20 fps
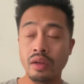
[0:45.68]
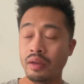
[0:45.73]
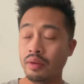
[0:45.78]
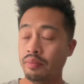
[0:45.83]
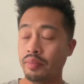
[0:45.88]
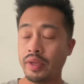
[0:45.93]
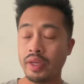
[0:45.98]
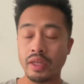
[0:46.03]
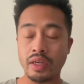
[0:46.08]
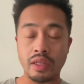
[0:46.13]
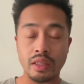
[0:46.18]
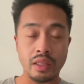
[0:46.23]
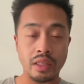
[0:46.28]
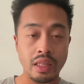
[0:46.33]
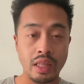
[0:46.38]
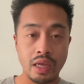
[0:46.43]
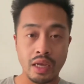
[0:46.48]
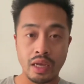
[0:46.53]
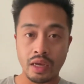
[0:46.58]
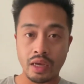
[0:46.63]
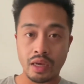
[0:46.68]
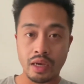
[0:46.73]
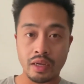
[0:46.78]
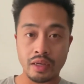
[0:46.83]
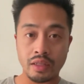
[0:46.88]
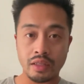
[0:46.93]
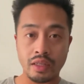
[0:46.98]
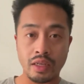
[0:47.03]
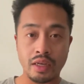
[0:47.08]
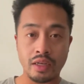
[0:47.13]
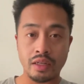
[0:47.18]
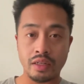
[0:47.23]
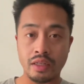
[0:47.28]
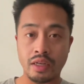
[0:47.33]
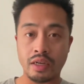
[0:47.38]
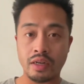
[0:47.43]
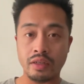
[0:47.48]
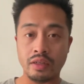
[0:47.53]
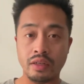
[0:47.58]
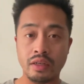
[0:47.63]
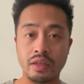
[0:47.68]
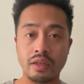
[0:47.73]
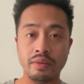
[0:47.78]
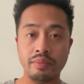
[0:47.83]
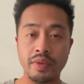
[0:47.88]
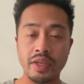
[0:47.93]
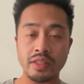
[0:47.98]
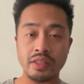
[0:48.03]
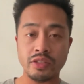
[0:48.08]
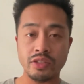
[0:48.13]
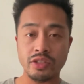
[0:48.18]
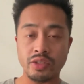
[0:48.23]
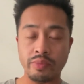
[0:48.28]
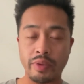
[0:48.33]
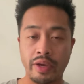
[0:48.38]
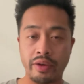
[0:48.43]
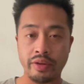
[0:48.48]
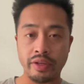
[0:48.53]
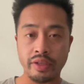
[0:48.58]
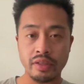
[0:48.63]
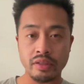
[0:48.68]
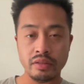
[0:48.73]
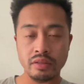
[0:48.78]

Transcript: Been getting a lot of messages about it.